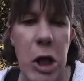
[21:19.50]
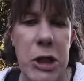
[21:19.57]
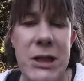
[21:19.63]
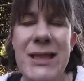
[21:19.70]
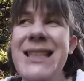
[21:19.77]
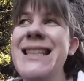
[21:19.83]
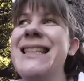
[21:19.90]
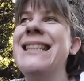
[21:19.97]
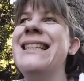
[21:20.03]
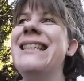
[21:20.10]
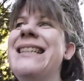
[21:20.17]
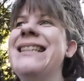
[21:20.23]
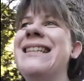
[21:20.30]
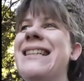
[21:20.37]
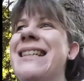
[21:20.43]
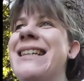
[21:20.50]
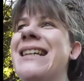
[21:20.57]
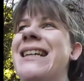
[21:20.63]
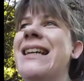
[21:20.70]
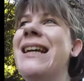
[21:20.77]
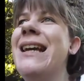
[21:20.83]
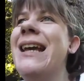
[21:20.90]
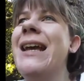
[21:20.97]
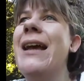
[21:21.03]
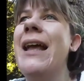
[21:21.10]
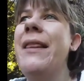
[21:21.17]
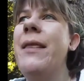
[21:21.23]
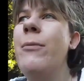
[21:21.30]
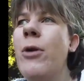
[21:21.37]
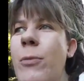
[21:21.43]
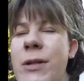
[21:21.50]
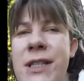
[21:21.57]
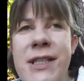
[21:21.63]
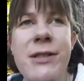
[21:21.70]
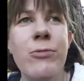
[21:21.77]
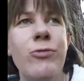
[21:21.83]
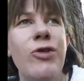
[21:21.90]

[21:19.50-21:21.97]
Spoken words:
not. At the moment it's